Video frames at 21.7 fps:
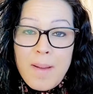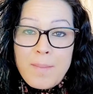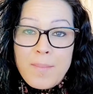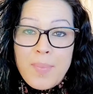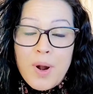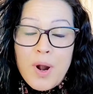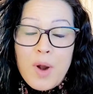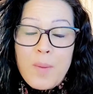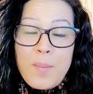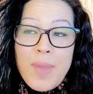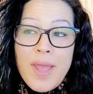
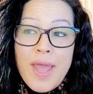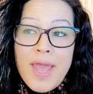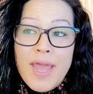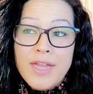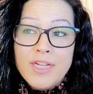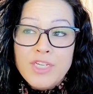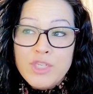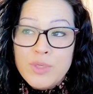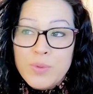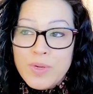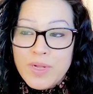
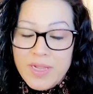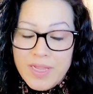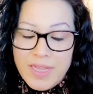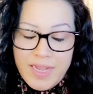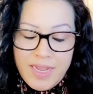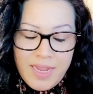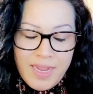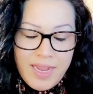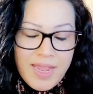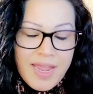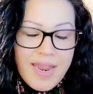
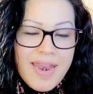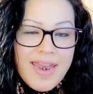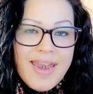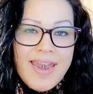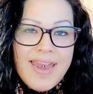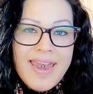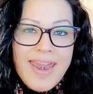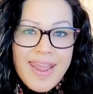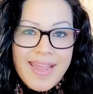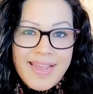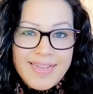perpetually
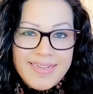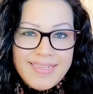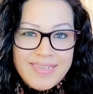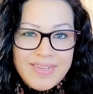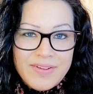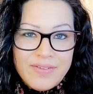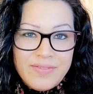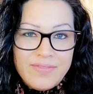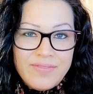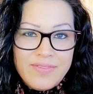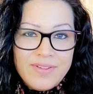negative.